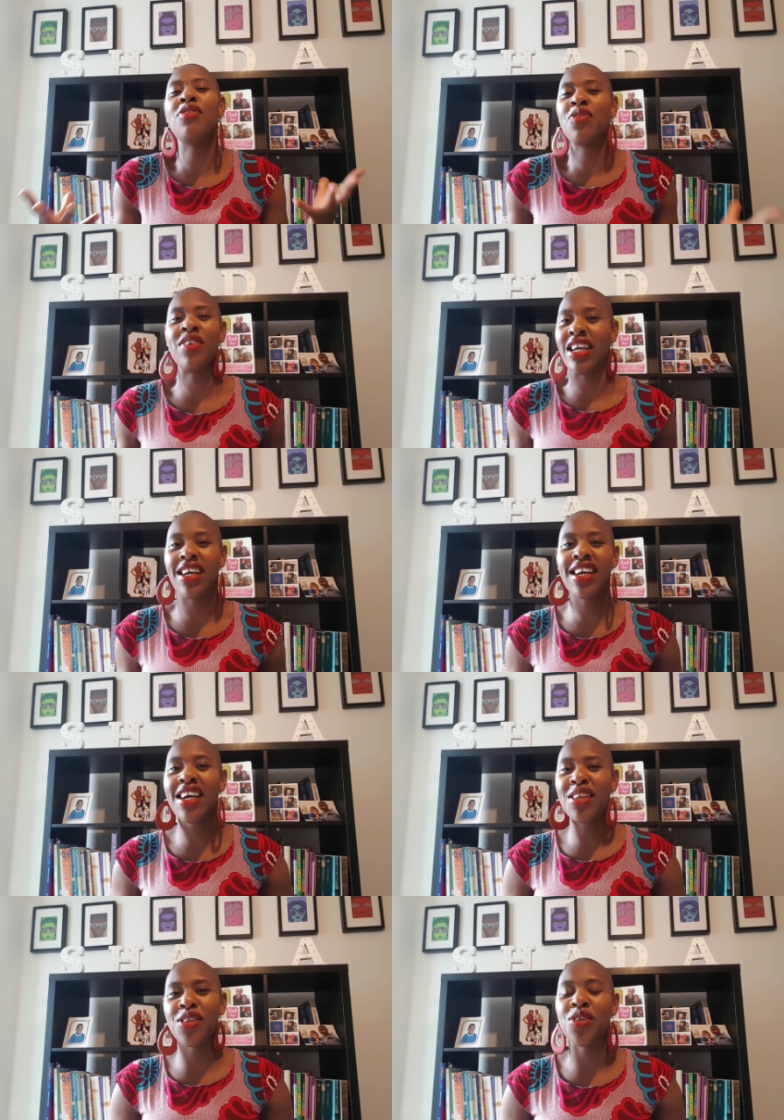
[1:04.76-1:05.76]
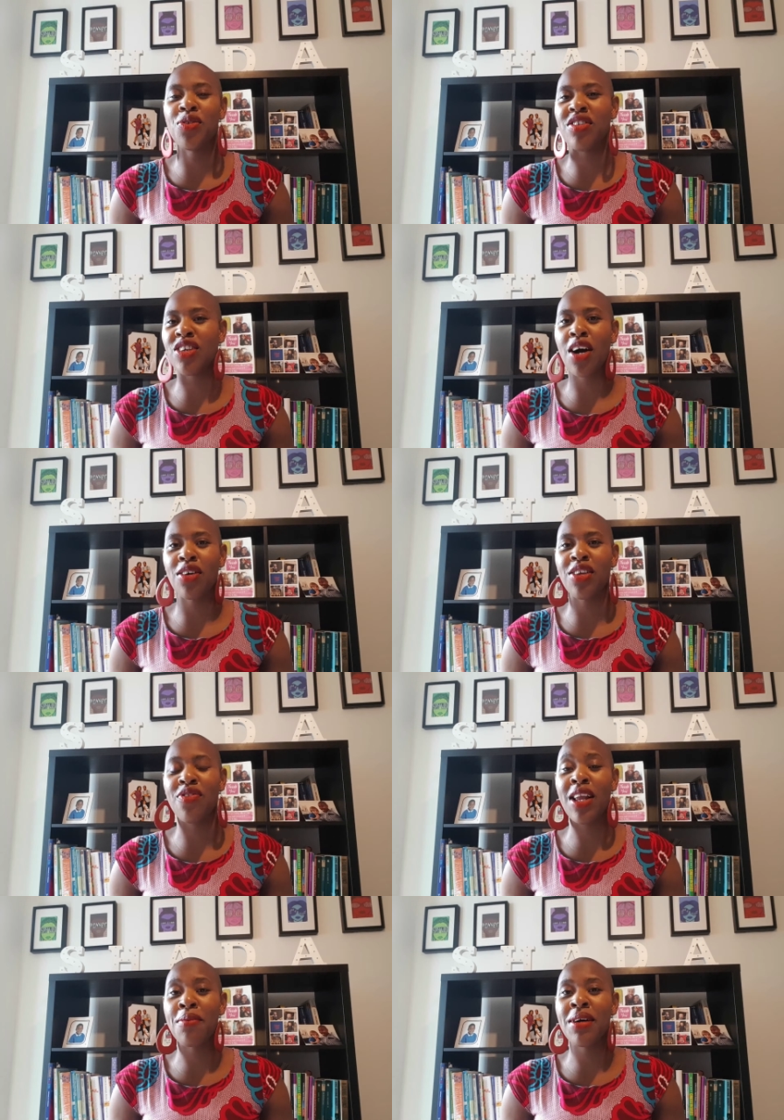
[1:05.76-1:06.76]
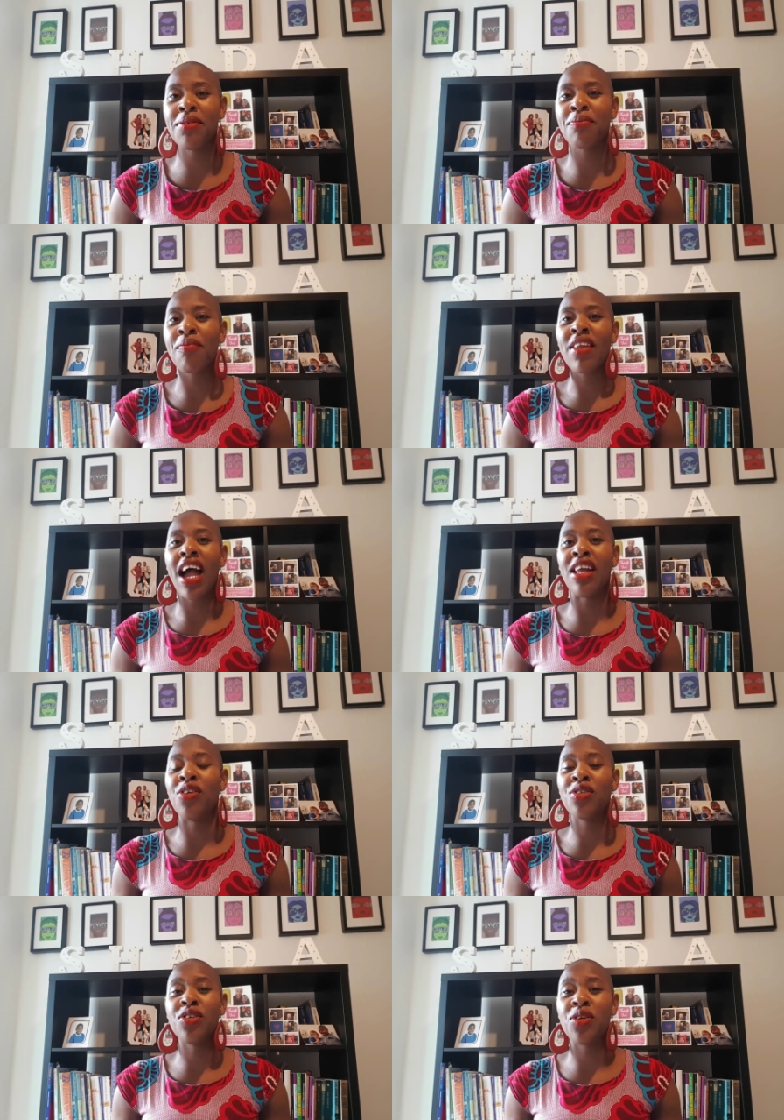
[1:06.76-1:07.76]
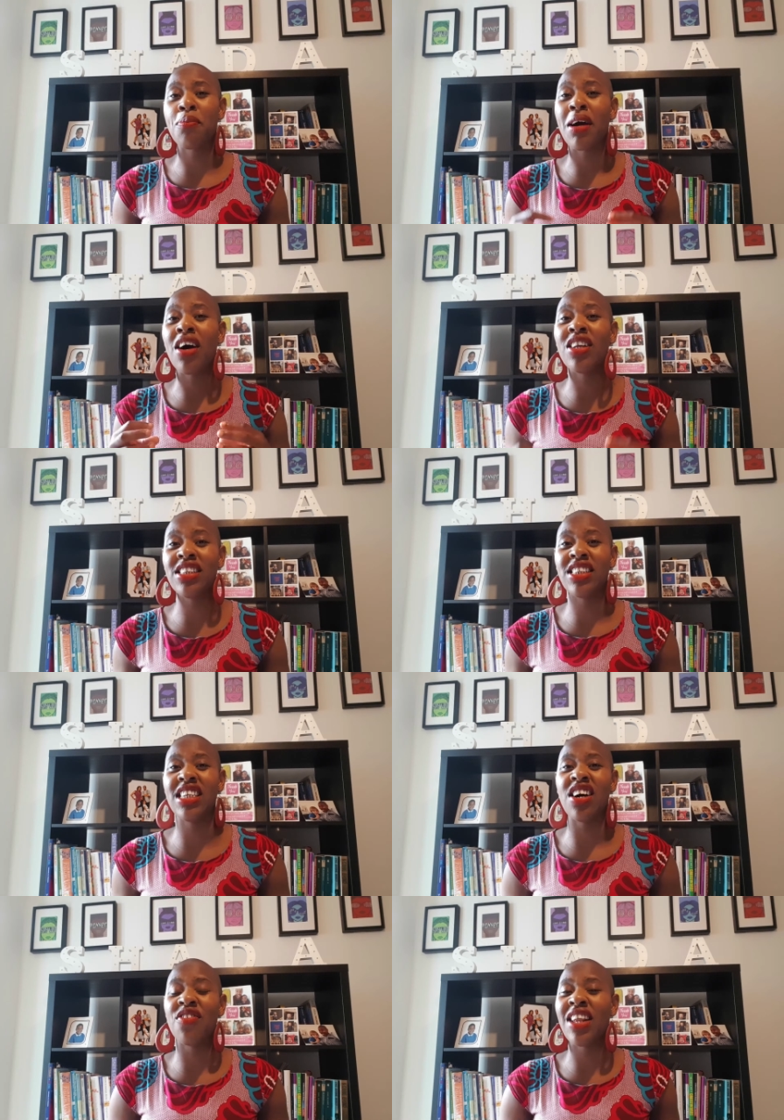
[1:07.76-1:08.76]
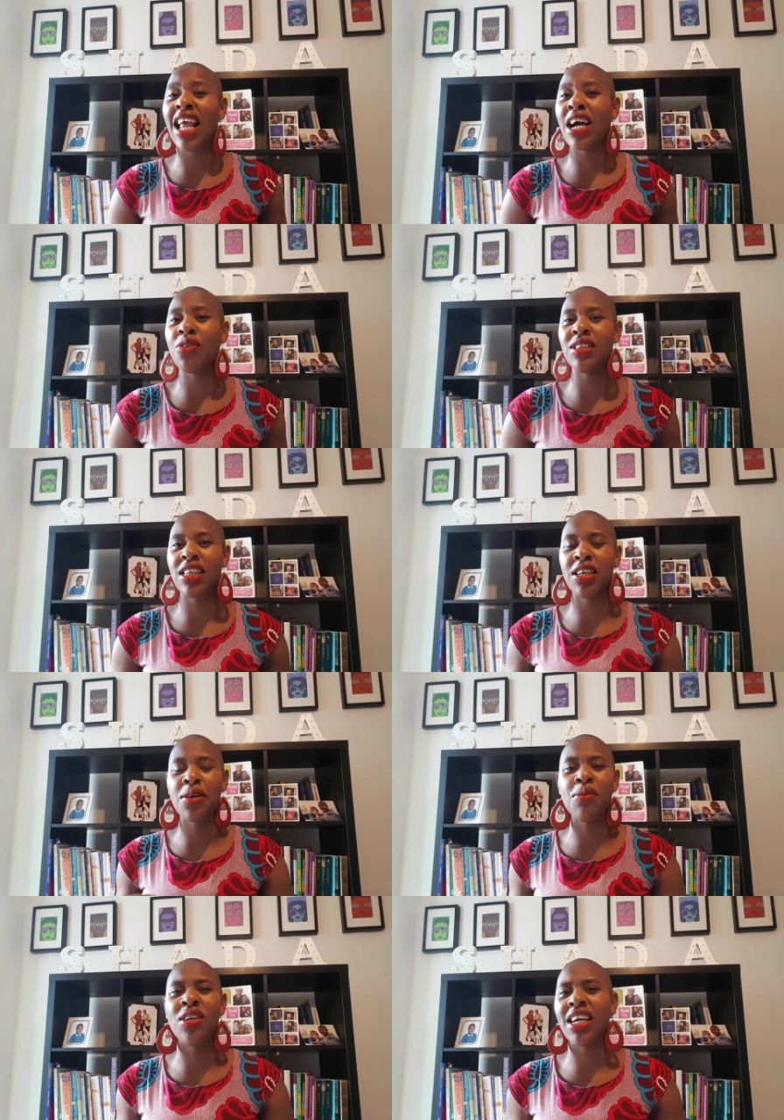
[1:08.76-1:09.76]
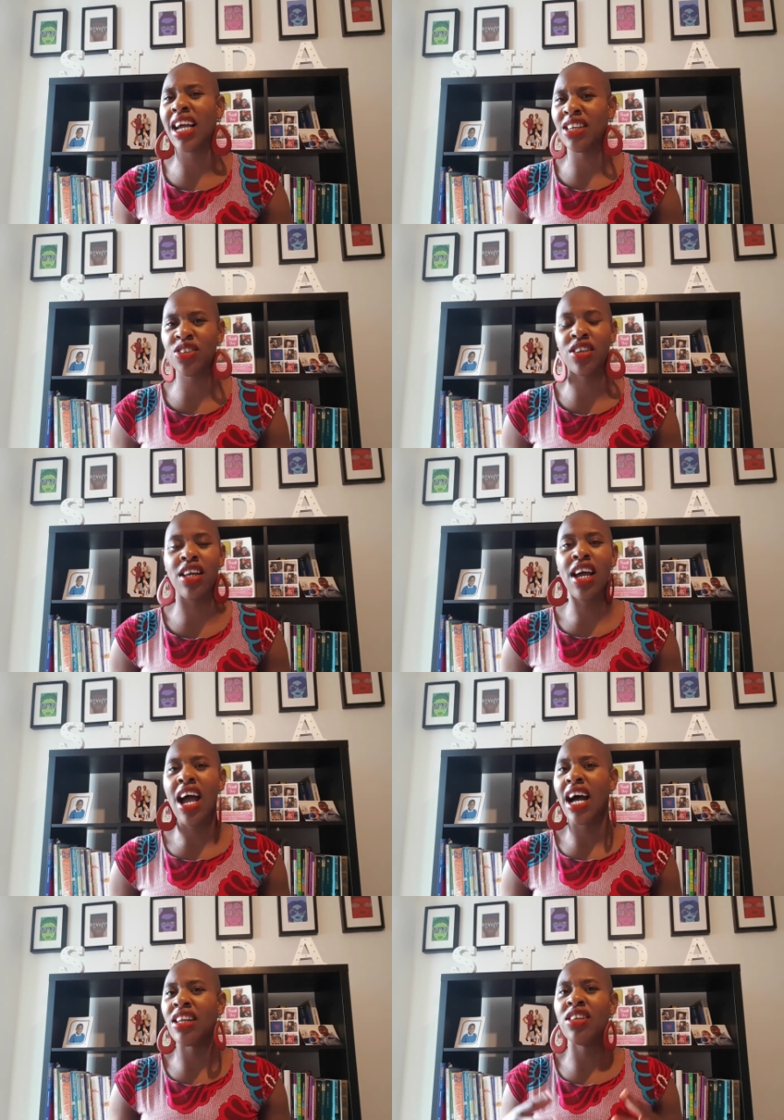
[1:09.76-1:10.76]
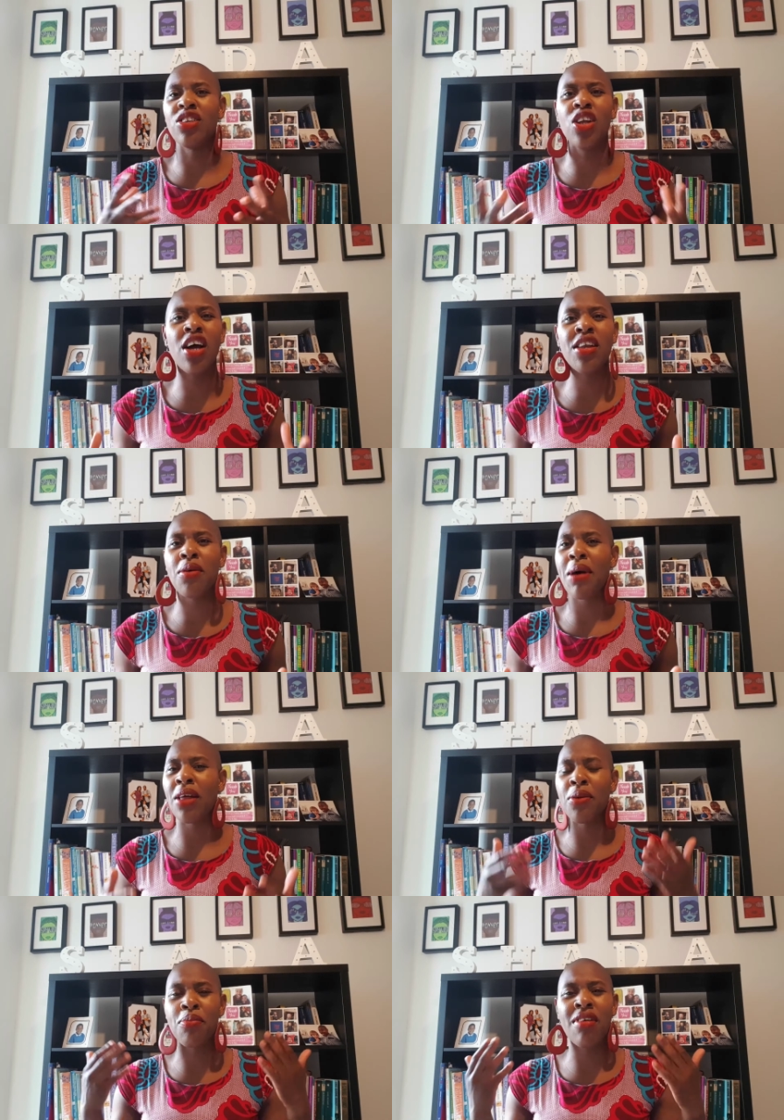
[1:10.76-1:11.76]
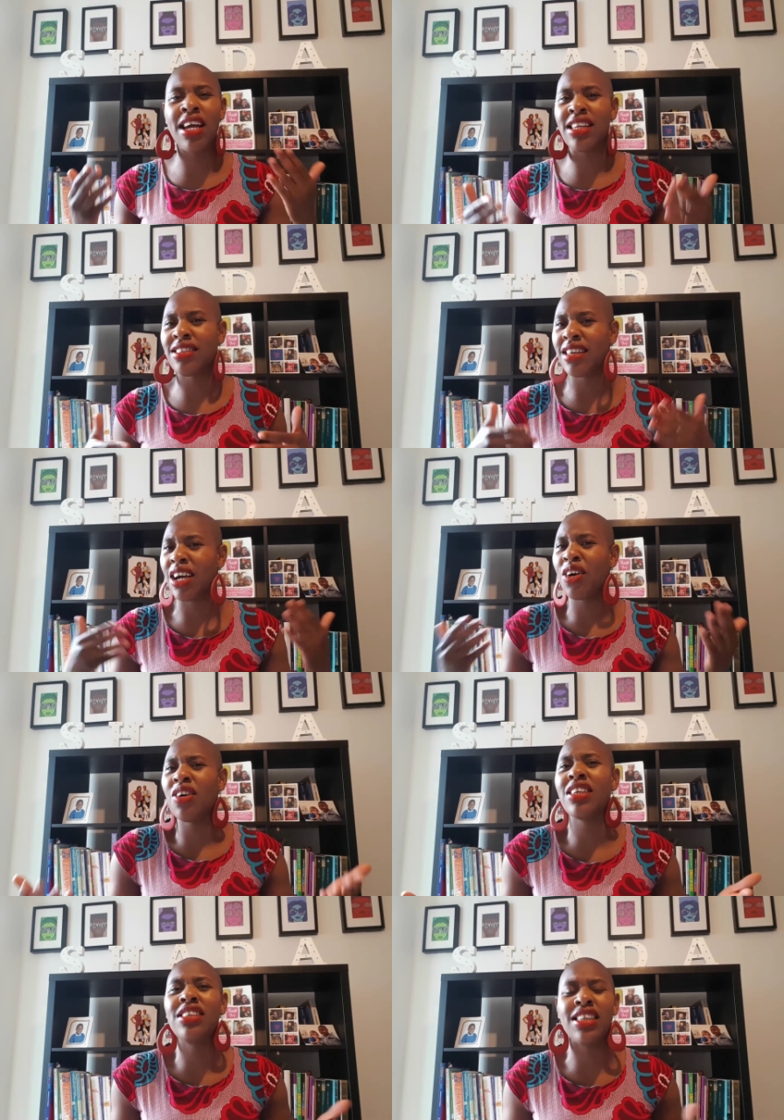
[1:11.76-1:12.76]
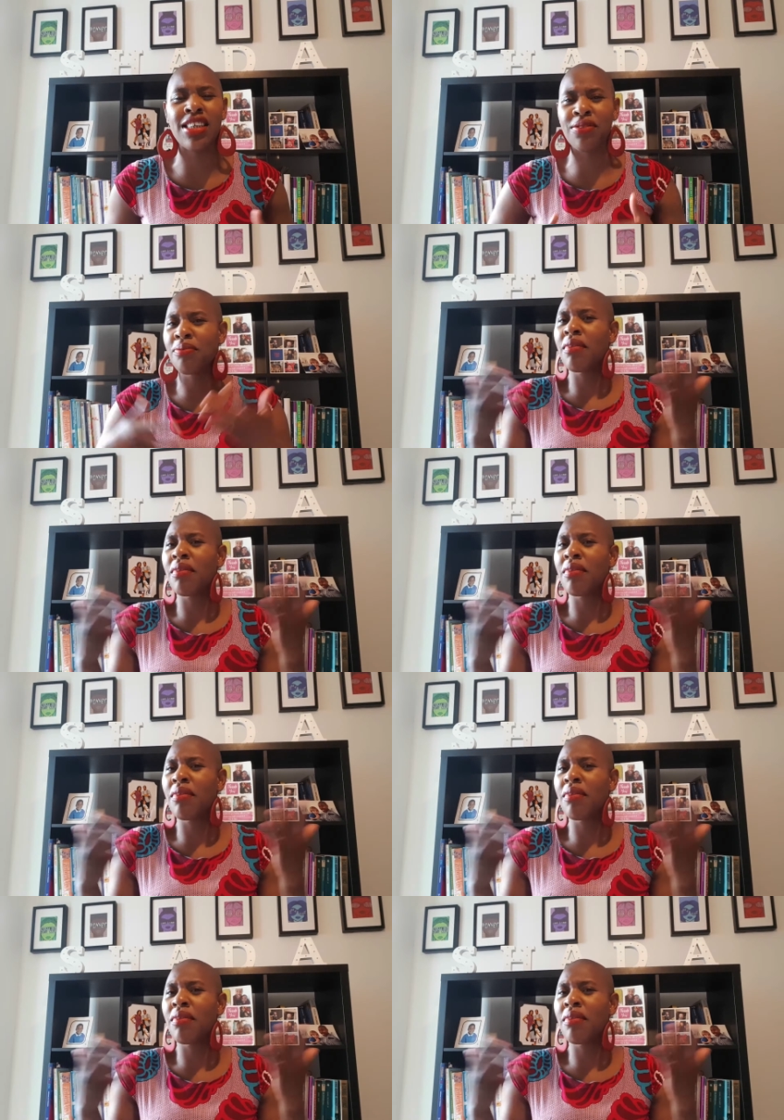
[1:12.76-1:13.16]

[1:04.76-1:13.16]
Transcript: everything to do with child development and also the biology of language and communication and learning about the brain and psychology and